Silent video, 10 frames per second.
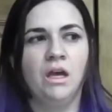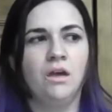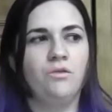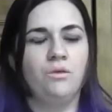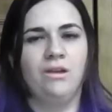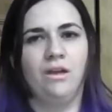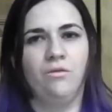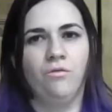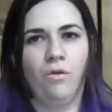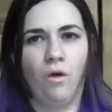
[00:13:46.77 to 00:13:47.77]
if you
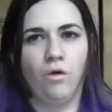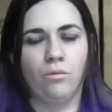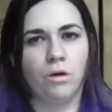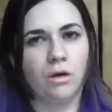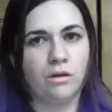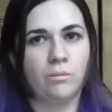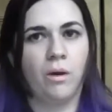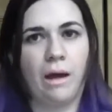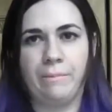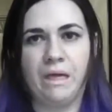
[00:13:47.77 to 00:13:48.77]
need foam or other
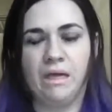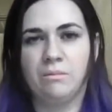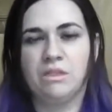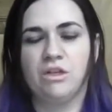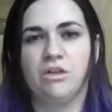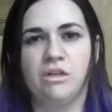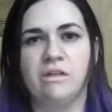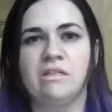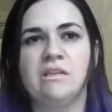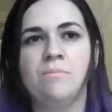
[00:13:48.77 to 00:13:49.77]
prop making
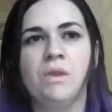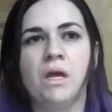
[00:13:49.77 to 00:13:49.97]
materials.